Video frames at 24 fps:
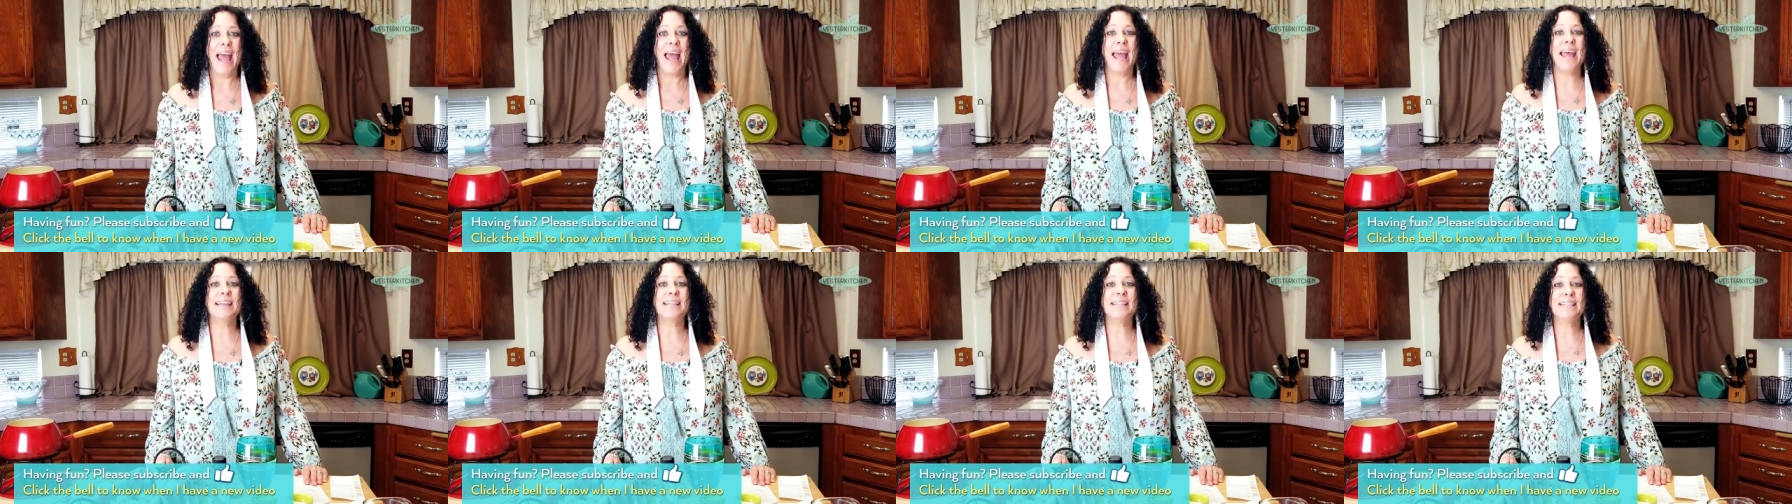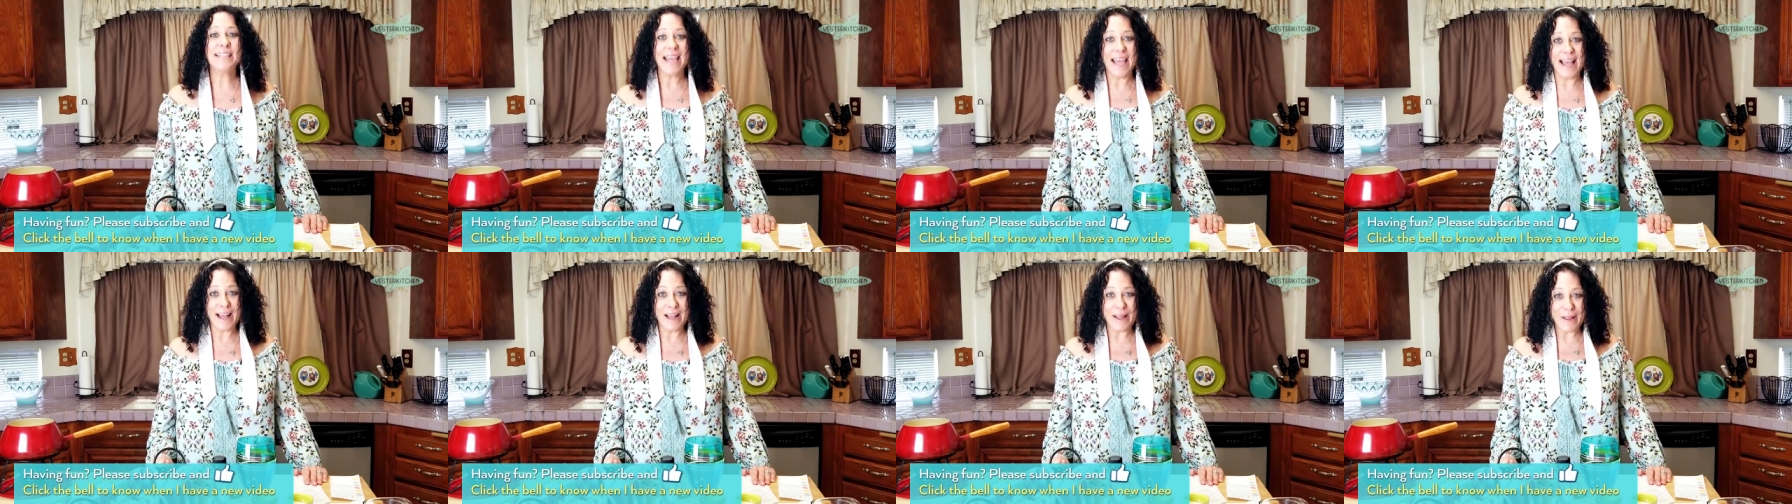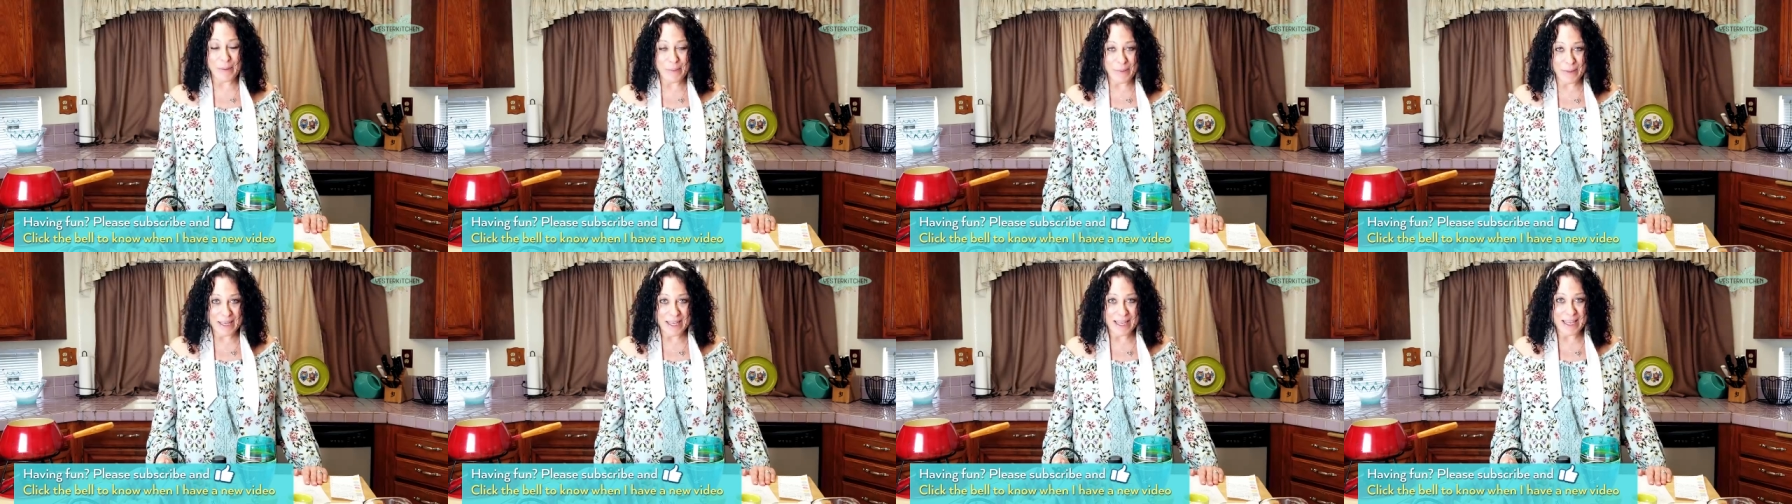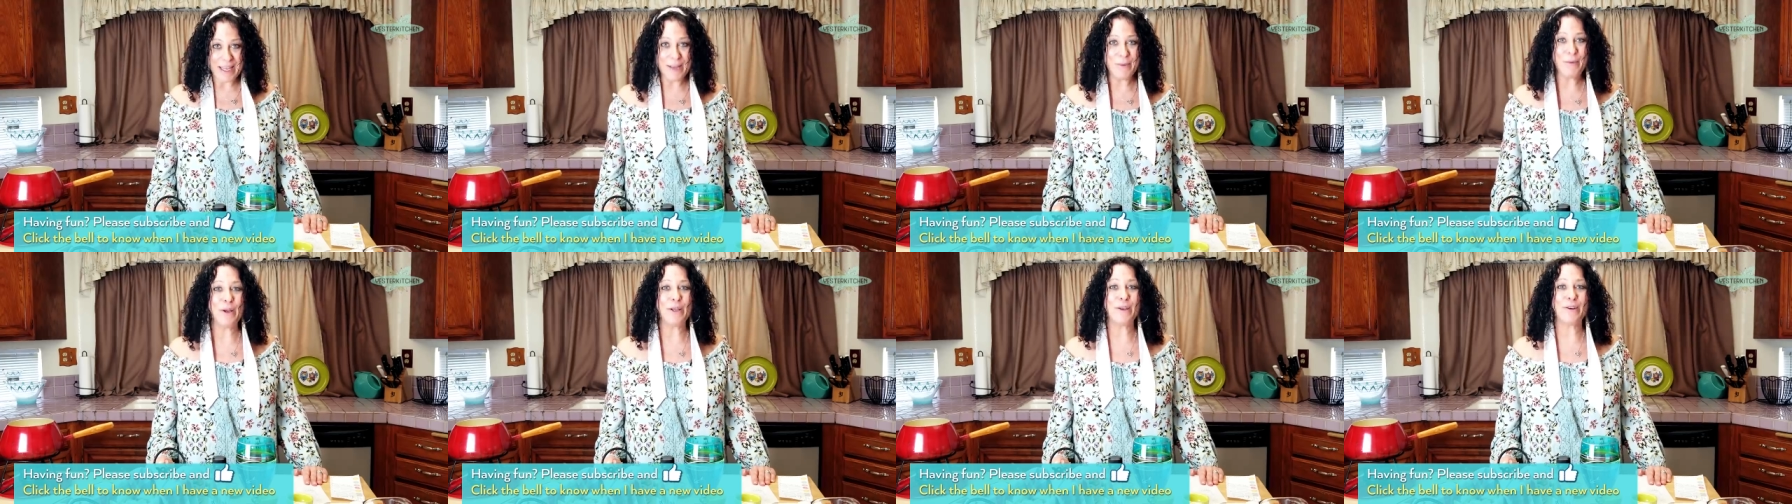And tell
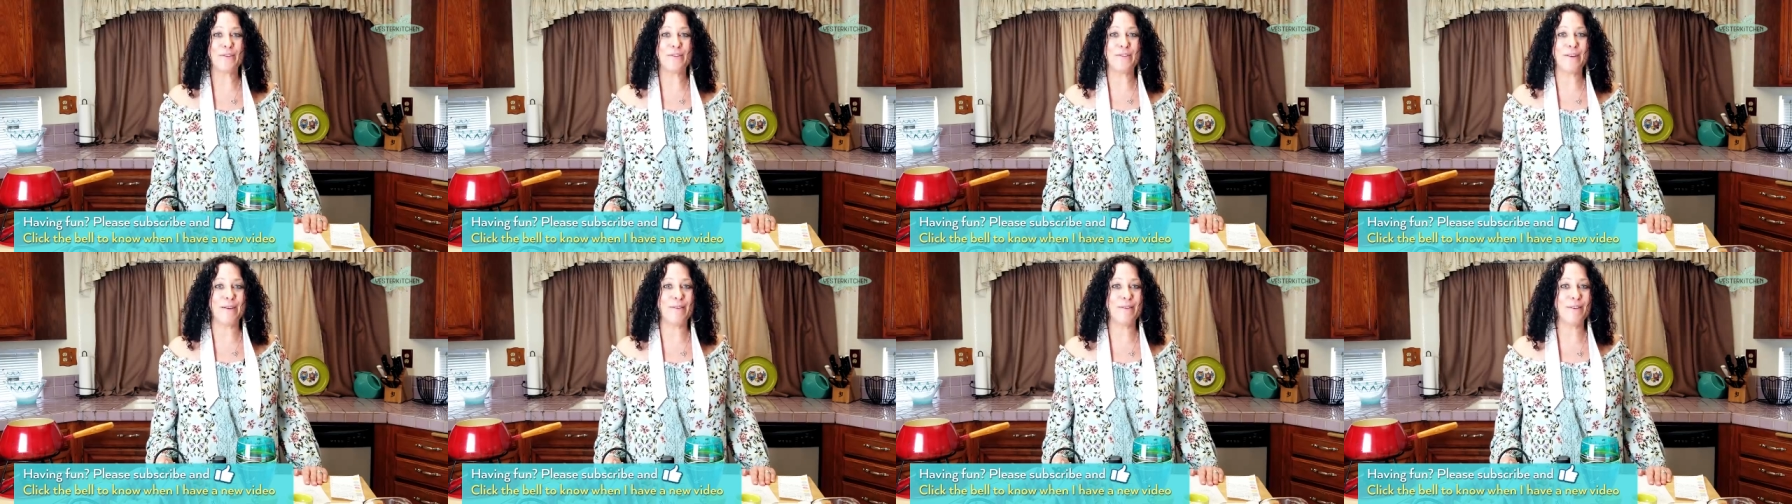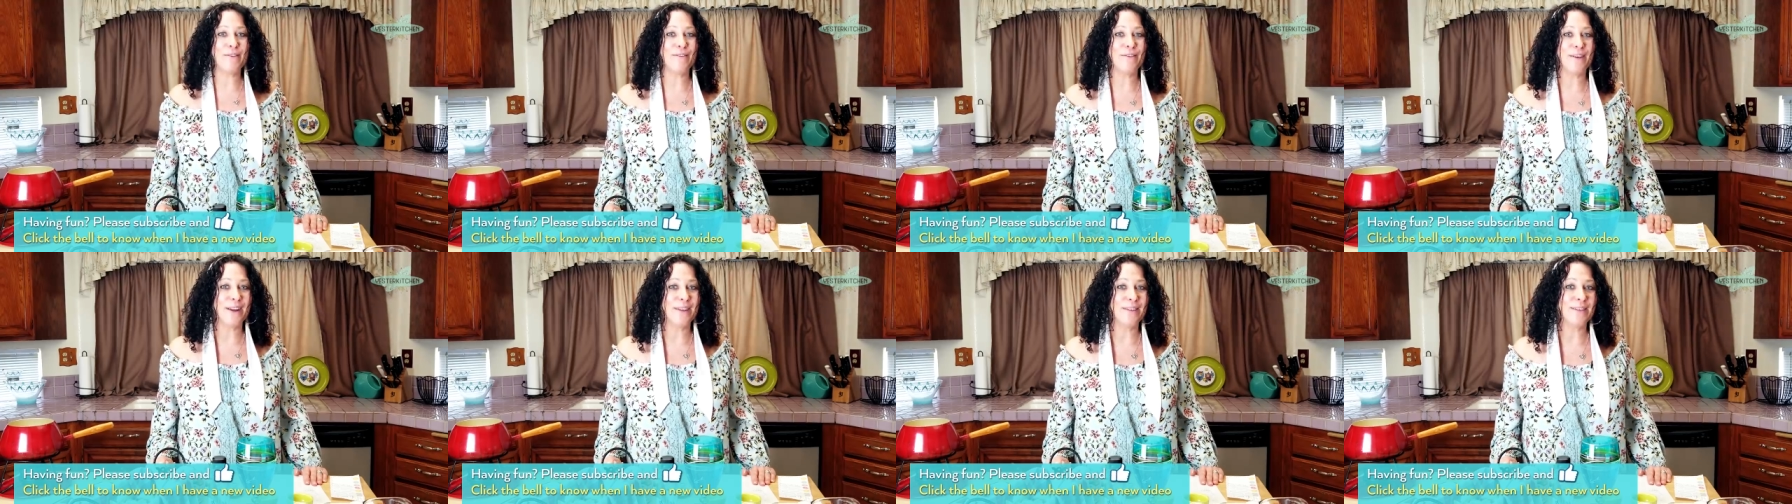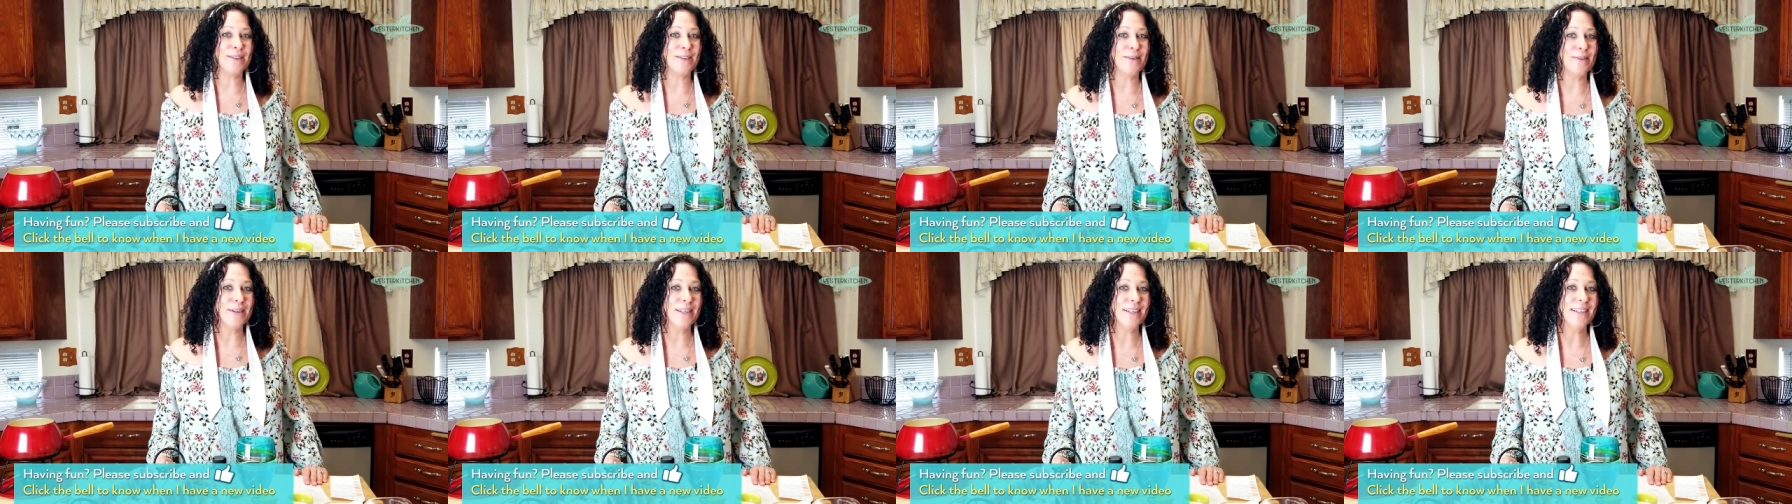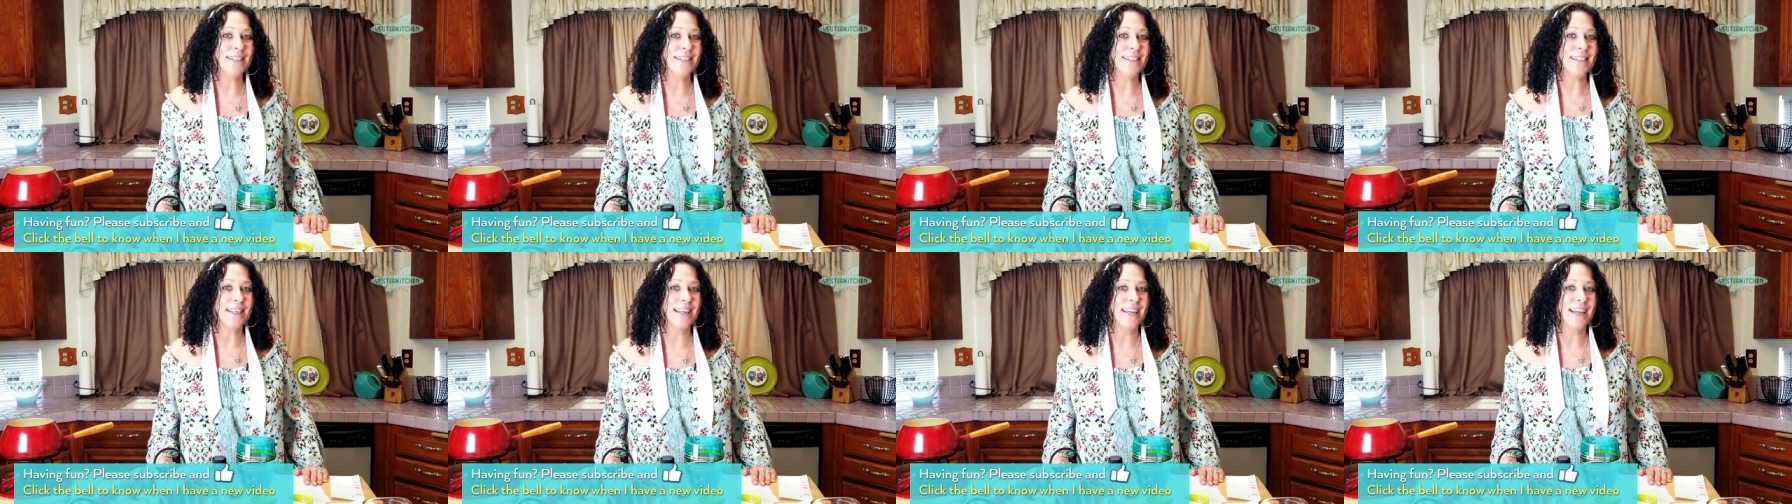me what your favorite fondue
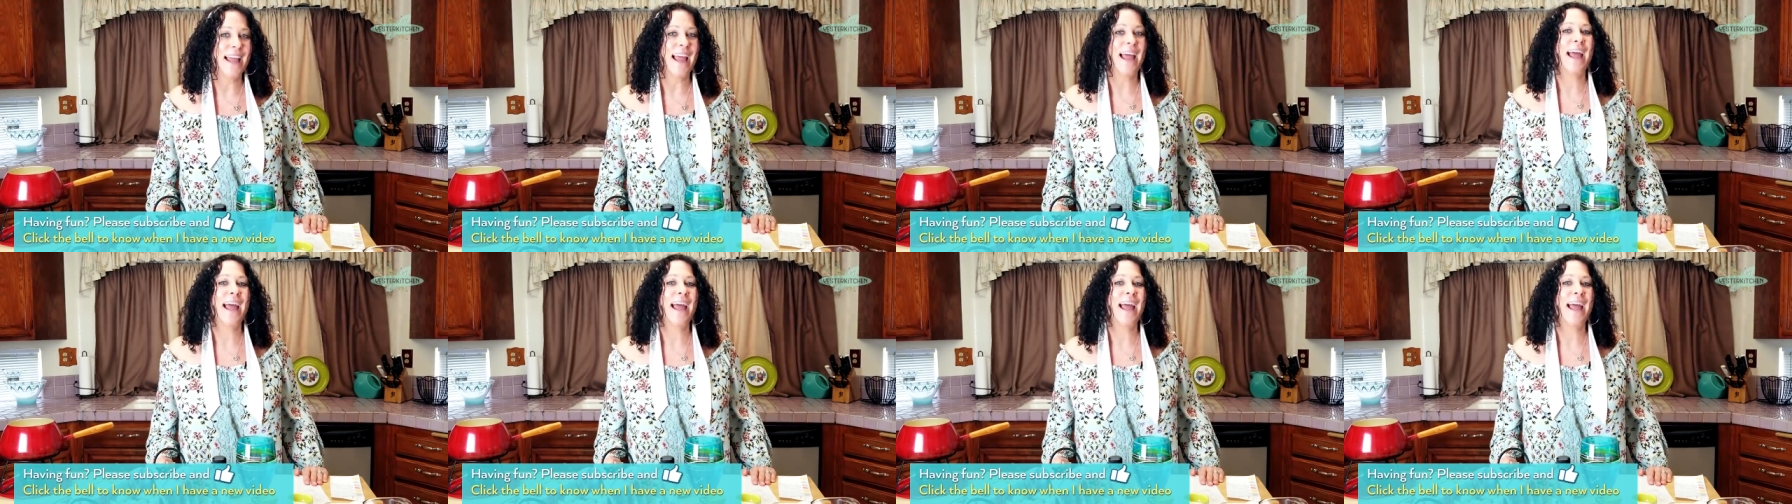is,